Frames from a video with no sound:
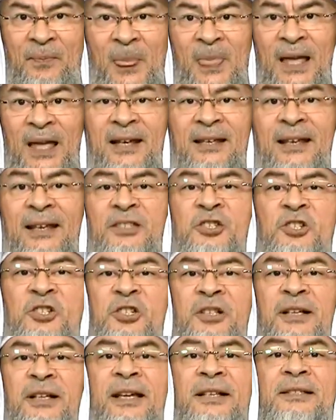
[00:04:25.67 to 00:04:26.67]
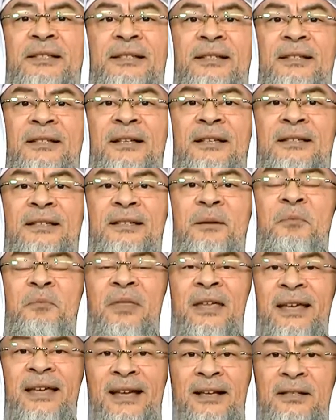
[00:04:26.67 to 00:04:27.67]
and legislates
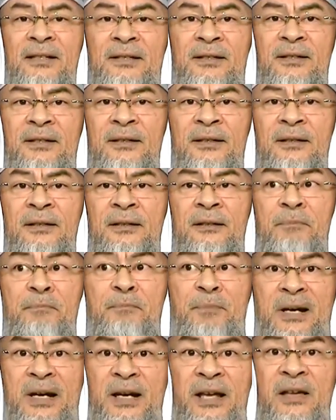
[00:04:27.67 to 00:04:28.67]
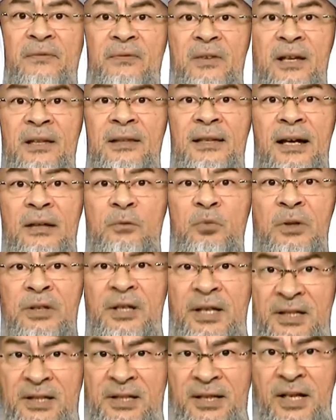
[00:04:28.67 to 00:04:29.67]
something else, believing that what
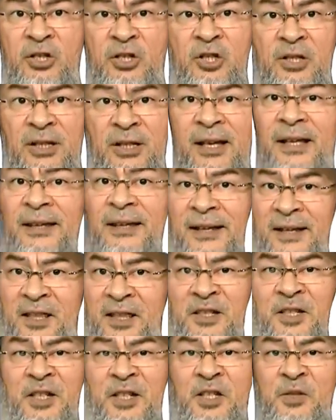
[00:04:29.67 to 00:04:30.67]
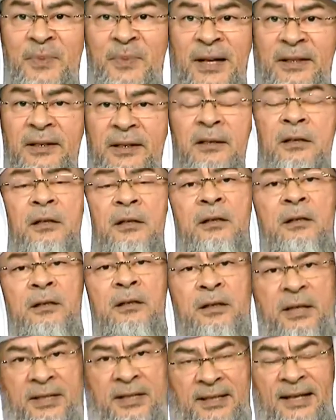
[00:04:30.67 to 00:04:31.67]
he's legislating it is better,
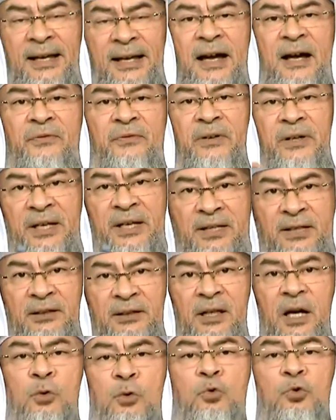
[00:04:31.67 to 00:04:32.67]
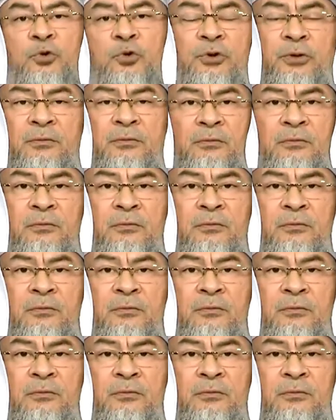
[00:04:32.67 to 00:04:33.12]
he's a kafir, he's a taghut.